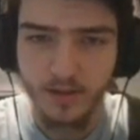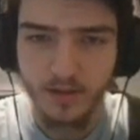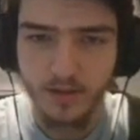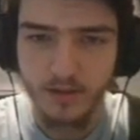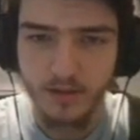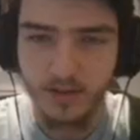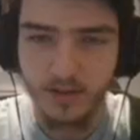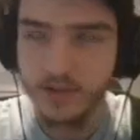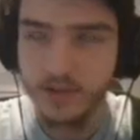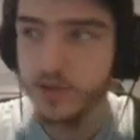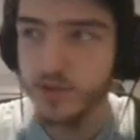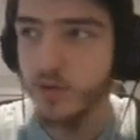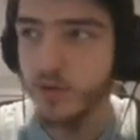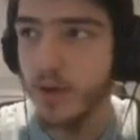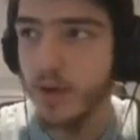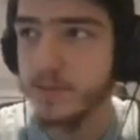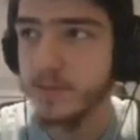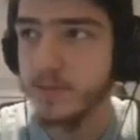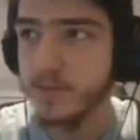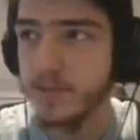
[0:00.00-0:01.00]
Let's
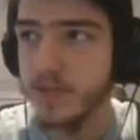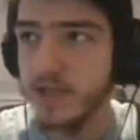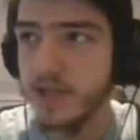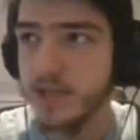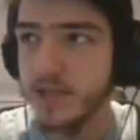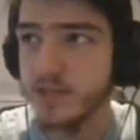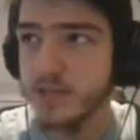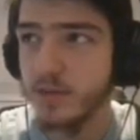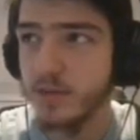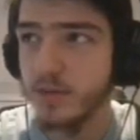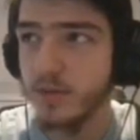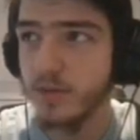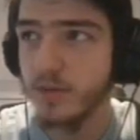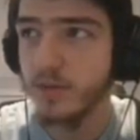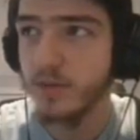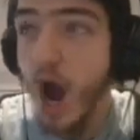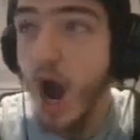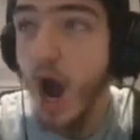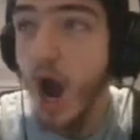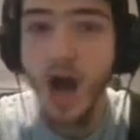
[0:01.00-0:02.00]
grab some of this while
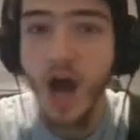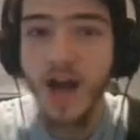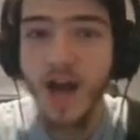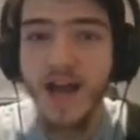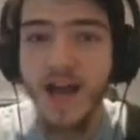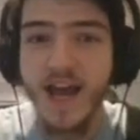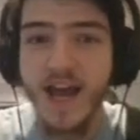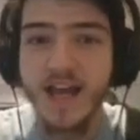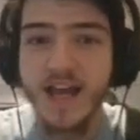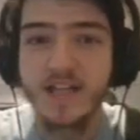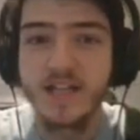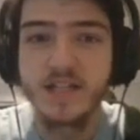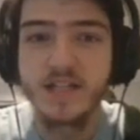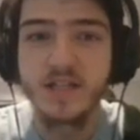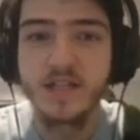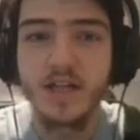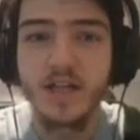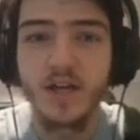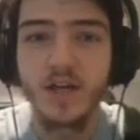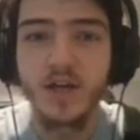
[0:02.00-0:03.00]
we're at it.
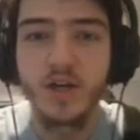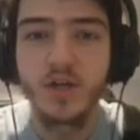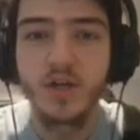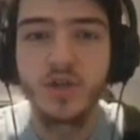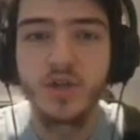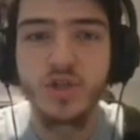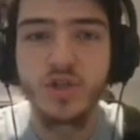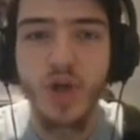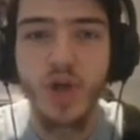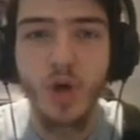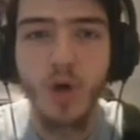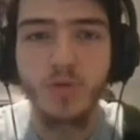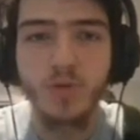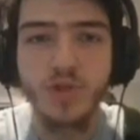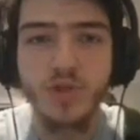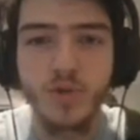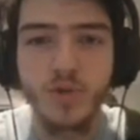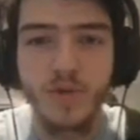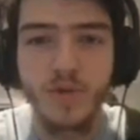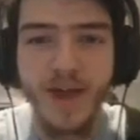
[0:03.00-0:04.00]
Don't
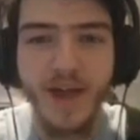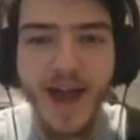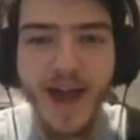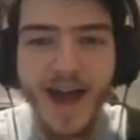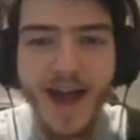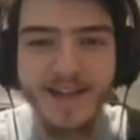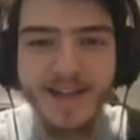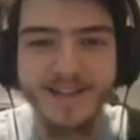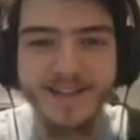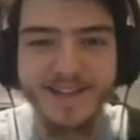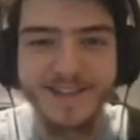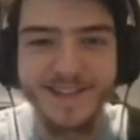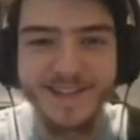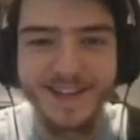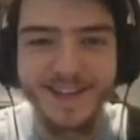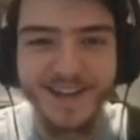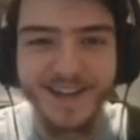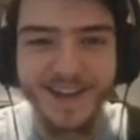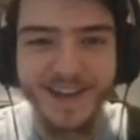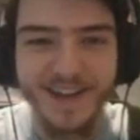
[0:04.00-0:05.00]
do that.
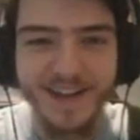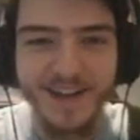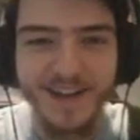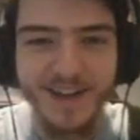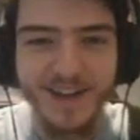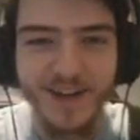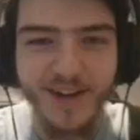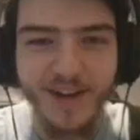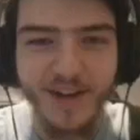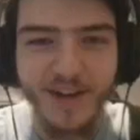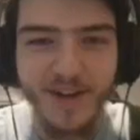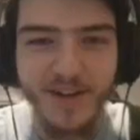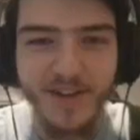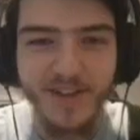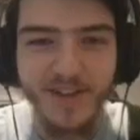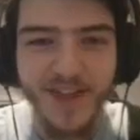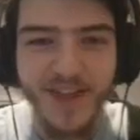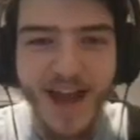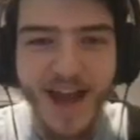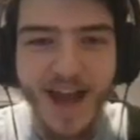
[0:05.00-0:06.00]

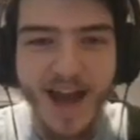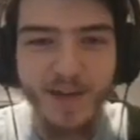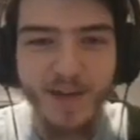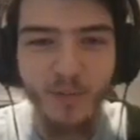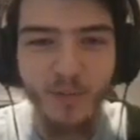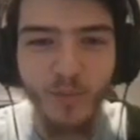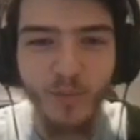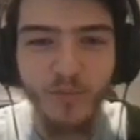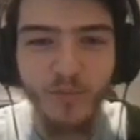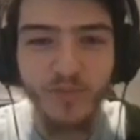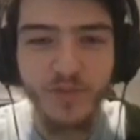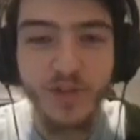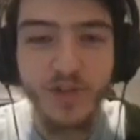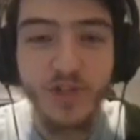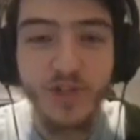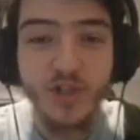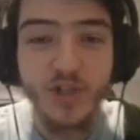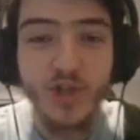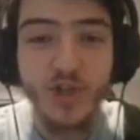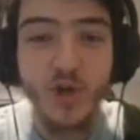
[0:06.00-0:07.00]
That
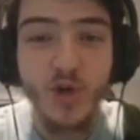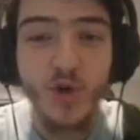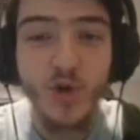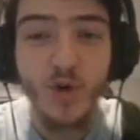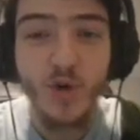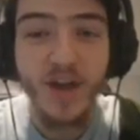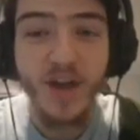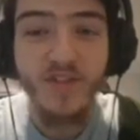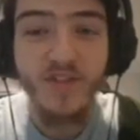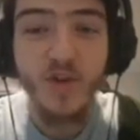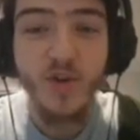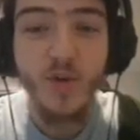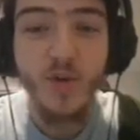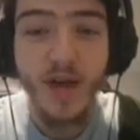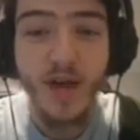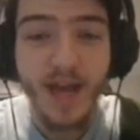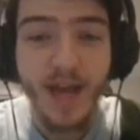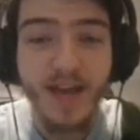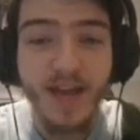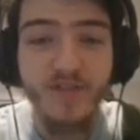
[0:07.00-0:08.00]
you if you
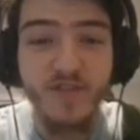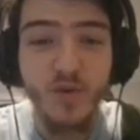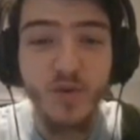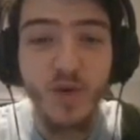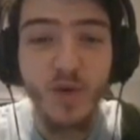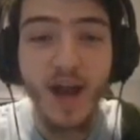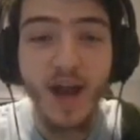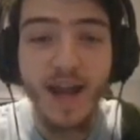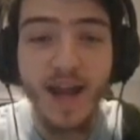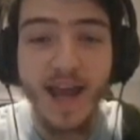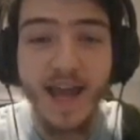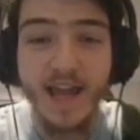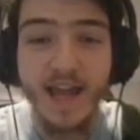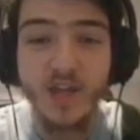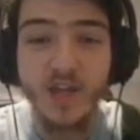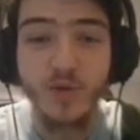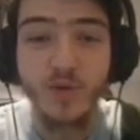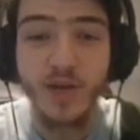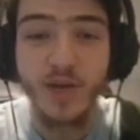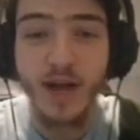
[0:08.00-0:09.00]
hit if you got hit,
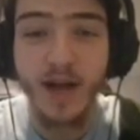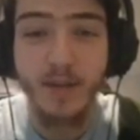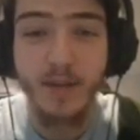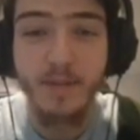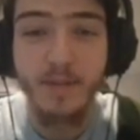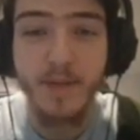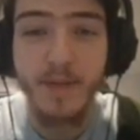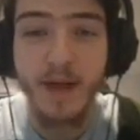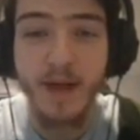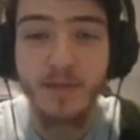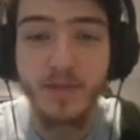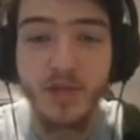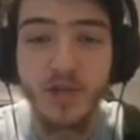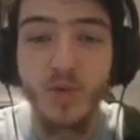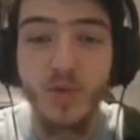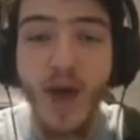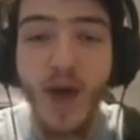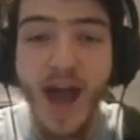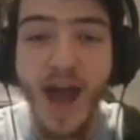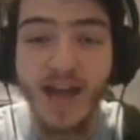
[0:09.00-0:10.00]
you cannot be mad at me.
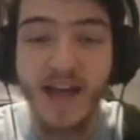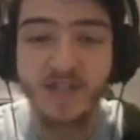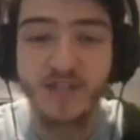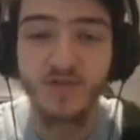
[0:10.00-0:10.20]
You asked for